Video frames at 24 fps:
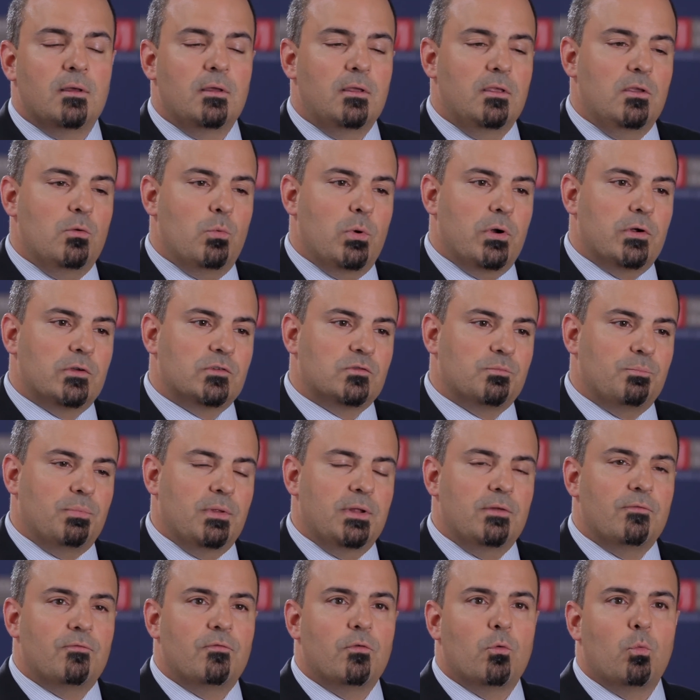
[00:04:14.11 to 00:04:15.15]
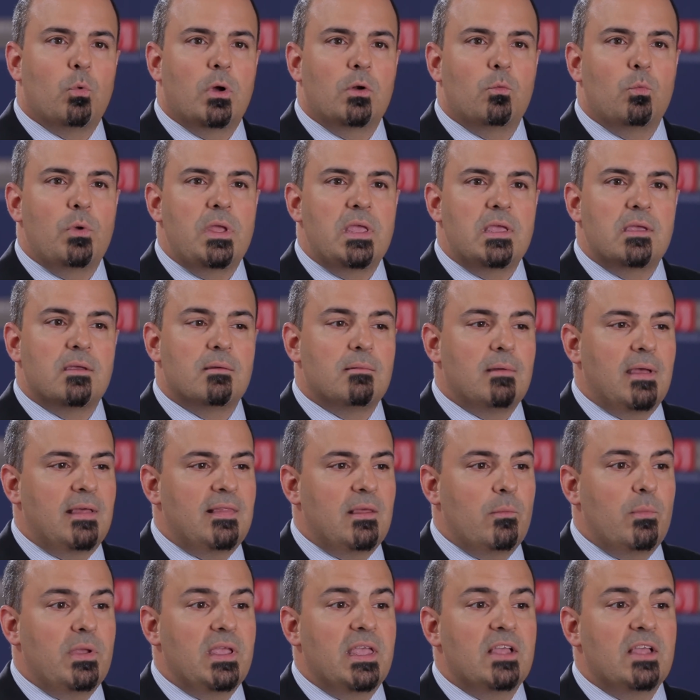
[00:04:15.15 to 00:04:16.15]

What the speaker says: You wear a splint for 1 week, and then we